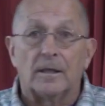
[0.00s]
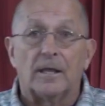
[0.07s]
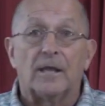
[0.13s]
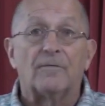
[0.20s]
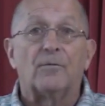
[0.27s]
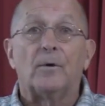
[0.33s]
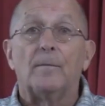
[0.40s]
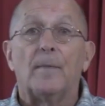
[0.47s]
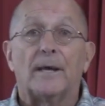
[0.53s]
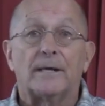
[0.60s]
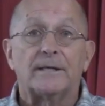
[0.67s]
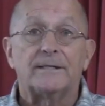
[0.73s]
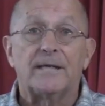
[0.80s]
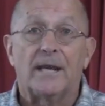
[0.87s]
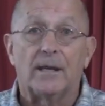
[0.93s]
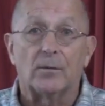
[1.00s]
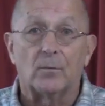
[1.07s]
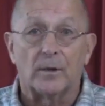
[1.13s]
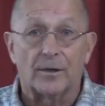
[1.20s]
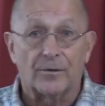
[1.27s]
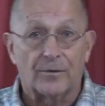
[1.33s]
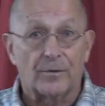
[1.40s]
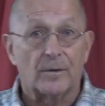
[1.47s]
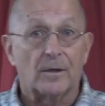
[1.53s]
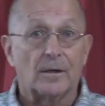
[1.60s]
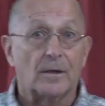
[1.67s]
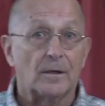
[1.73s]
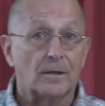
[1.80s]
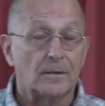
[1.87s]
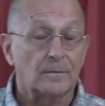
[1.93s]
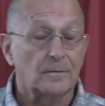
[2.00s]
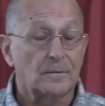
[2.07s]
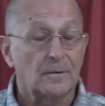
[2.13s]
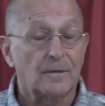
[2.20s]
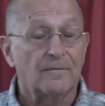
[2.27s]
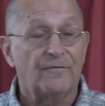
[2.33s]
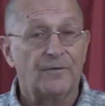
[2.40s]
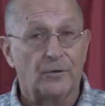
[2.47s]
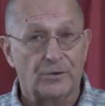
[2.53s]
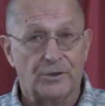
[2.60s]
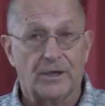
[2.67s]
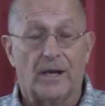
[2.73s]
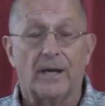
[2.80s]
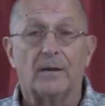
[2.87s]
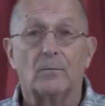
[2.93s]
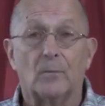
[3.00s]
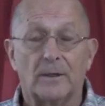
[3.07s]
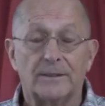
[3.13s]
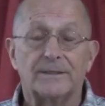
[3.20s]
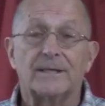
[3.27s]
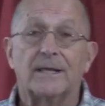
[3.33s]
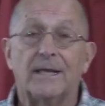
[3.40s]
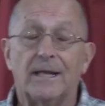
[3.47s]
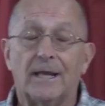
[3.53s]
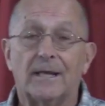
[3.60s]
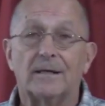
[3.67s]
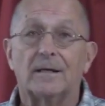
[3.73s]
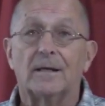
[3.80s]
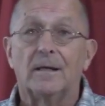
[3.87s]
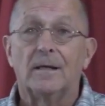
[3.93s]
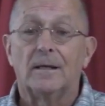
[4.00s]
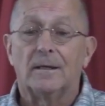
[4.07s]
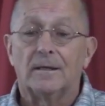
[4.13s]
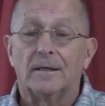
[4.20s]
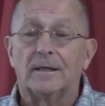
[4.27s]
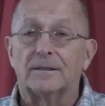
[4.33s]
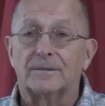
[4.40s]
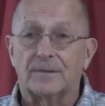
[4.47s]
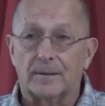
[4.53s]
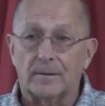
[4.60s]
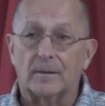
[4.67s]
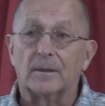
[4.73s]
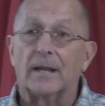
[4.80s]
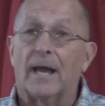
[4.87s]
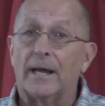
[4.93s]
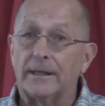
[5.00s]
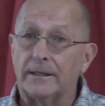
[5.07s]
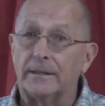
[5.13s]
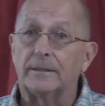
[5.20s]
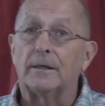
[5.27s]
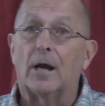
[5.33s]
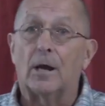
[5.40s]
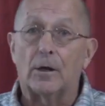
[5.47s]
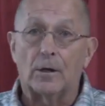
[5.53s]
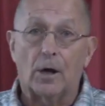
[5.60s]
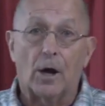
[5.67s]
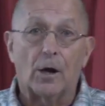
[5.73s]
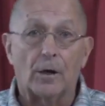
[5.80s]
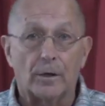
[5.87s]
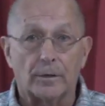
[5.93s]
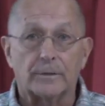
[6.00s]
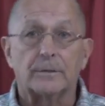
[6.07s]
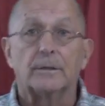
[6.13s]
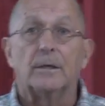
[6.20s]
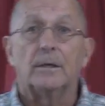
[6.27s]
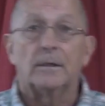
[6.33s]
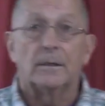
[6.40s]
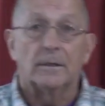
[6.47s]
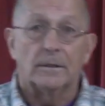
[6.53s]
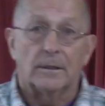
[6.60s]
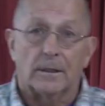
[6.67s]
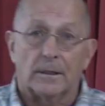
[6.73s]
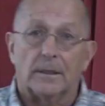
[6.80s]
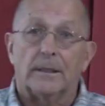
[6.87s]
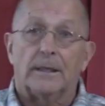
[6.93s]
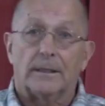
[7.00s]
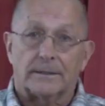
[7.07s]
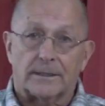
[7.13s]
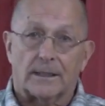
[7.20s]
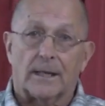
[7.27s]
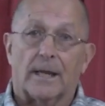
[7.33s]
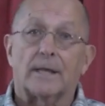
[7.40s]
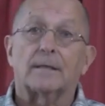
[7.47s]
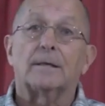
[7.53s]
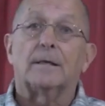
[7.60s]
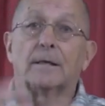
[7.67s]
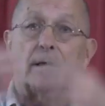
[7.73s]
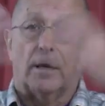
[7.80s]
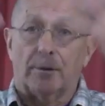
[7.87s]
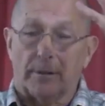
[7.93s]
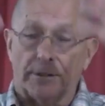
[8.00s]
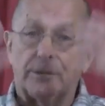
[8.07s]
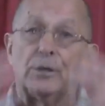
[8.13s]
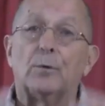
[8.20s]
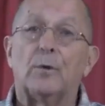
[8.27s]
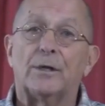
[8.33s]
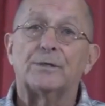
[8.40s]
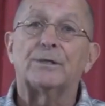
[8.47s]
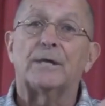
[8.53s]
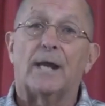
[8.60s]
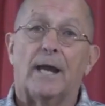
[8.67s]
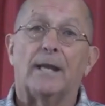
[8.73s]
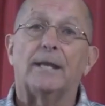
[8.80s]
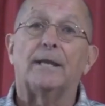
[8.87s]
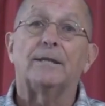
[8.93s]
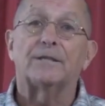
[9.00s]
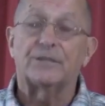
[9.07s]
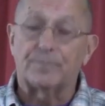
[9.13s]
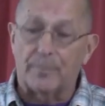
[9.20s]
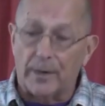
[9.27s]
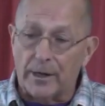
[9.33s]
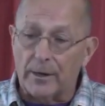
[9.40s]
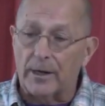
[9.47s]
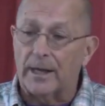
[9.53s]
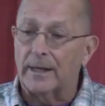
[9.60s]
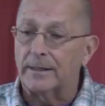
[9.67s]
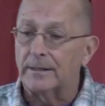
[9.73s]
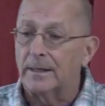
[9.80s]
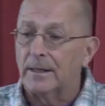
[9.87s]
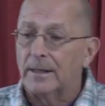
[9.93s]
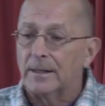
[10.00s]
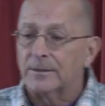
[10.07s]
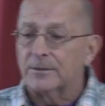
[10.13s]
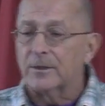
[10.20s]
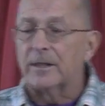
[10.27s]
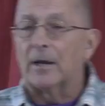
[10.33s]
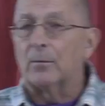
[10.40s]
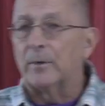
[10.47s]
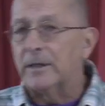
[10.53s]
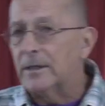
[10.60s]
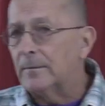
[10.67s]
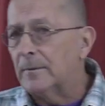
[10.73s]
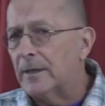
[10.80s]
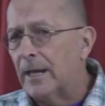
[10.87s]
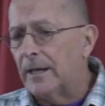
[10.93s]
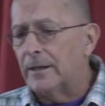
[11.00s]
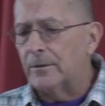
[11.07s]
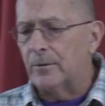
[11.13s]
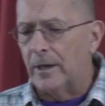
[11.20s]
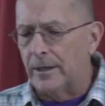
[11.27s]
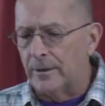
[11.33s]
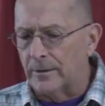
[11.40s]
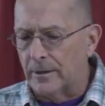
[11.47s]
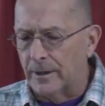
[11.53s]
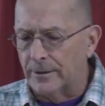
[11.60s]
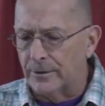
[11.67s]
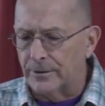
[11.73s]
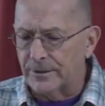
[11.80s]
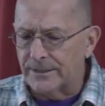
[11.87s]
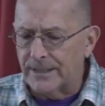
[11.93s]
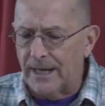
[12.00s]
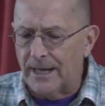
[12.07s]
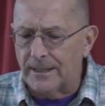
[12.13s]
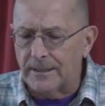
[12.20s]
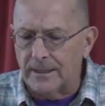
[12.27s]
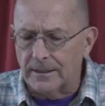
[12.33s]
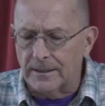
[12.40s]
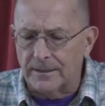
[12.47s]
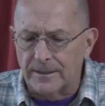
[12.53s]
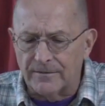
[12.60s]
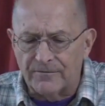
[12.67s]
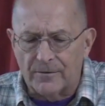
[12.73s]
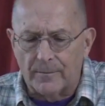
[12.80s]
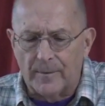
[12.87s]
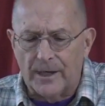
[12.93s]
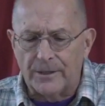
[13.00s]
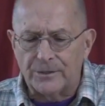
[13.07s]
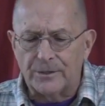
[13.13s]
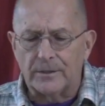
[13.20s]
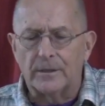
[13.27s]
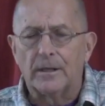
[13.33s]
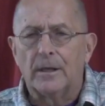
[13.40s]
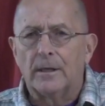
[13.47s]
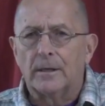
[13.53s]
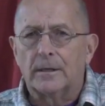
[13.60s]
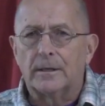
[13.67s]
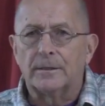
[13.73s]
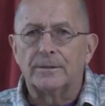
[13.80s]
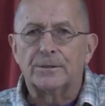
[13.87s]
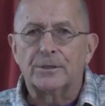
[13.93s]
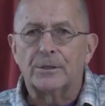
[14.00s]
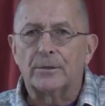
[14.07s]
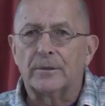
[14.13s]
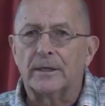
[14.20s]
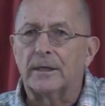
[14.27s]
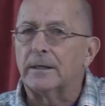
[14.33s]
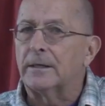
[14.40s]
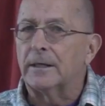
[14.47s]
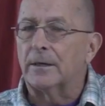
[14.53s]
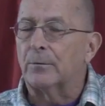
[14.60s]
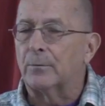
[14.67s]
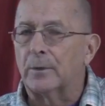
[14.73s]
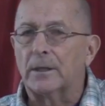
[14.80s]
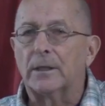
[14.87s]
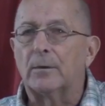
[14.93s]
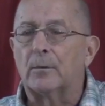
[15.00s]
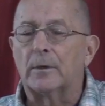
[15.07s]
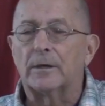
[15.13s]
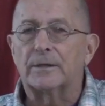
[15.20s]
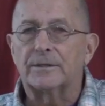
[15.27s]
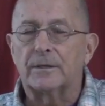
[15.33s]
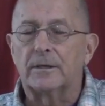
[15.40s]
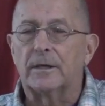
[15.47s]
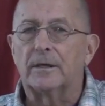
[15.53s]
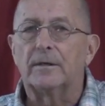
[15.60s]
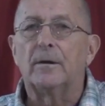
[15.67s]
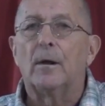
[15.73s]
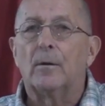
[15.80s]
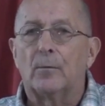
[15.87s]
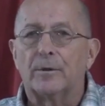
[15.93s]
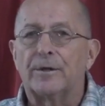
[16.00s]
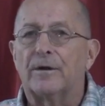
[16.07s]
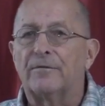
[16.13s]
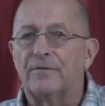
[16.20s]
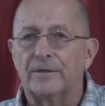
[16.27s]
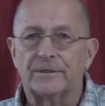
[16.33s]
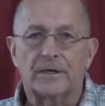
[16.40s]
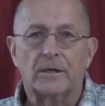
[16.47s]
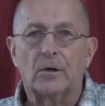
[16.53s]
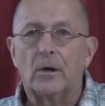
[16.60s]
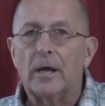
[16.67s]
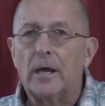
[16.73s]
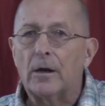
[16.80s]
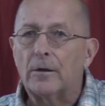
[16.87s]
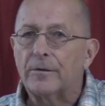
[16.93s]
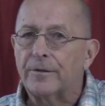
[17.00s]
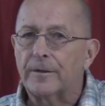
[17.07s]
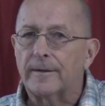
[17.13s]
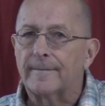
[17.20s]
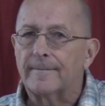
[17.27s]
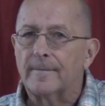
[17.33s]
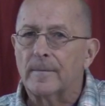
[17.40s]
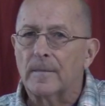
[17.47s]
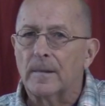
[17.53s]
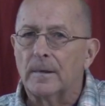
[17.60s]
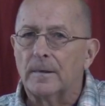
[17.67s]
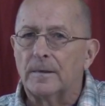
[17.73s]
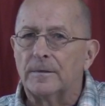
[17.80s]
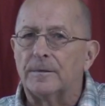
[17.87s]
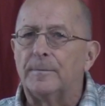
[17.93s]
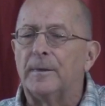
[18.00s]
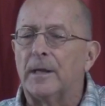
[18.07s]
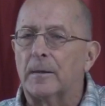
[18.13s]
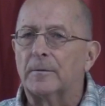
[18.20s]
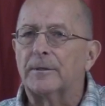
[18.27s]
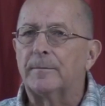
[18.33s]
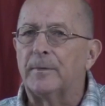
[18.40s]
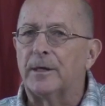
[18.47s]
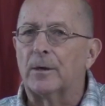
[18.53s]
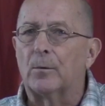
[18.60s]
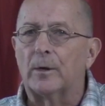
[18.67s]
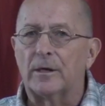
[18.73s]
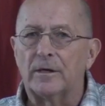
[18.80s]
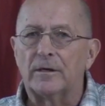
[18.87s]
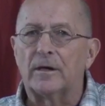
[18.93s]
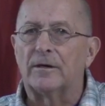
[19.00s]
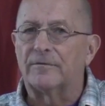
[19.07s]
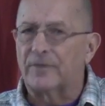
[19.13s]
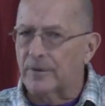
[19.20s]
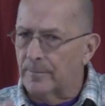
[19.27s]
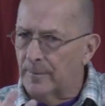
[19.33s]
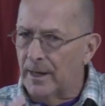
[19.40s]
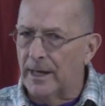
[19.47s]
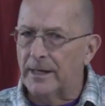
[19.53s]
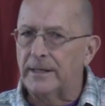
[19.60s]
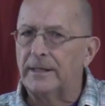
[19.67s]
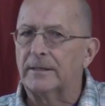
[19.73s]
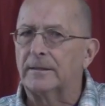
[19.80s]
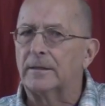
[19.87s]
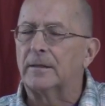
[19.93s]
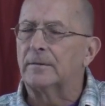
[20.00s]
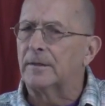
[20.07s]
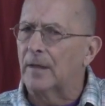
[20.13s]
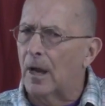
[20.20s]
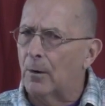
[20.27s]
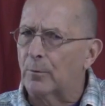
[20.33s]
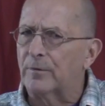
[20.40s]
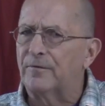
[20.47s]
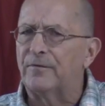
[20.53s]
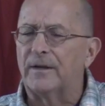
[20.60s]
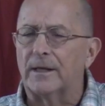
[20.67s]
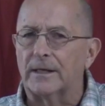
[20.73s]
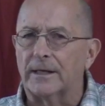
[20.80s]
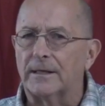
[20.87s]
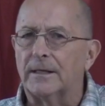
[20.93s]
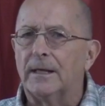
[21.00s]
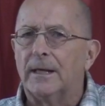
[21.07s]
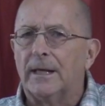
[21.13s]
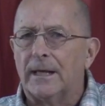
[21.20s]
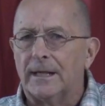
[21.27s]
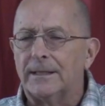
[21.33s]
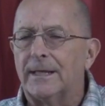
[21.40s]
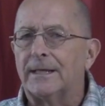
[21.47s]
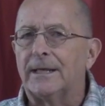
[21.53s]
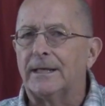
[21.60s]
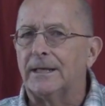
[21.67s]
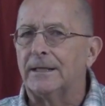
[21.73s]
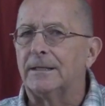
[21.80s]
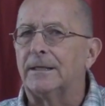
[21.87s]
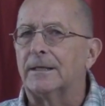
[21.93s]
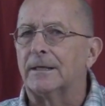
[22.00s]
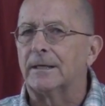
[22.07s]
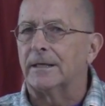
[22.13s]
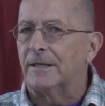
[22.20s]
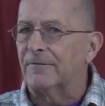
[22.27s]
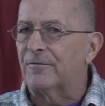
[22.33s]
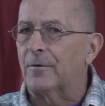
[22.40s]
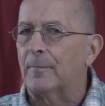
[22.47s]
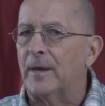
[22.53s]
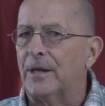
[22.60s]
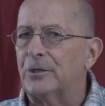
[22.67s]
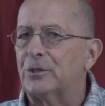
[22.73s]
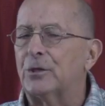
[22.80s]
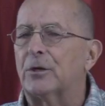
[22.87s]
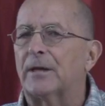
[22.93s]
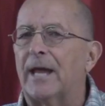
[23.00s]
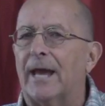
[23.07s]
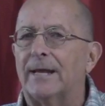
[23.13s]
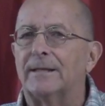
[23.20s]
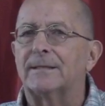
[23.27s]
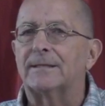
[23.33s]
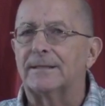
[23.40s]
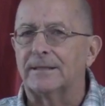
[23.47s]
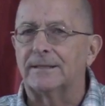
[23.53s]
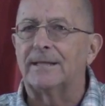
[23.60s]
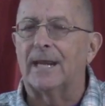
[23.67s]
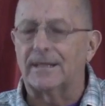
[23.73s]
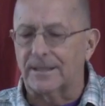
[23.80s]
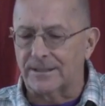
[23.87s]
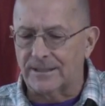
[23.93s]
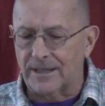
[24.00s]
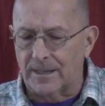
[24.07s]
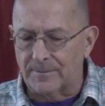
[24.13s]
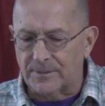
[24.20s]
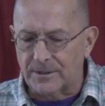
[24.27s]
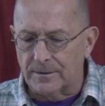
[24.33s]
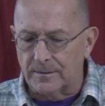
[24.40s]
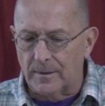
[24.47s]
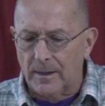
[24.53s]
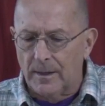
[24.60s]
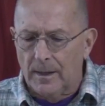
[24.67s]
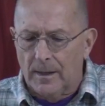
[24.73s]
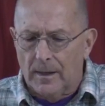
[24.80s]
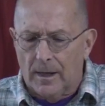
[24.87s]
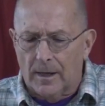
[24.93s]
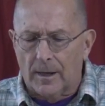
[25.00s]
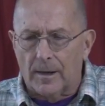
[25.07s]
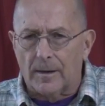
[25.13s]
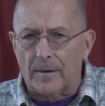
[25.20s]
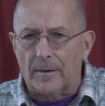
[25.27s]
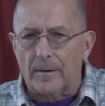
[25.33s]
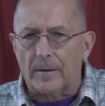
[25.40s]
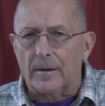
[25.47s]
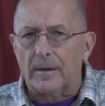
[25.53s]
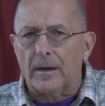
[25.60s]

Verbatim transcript: If we meditate with uh, once again, it's aligning our heart, intellect, our intuition, i.e., spirit, so that we can gain greater understanding and information concerning it really works good with our physical health, to be able to be aware of our body and how we're feeling, and then getting the information or guidance to take the steps to uh,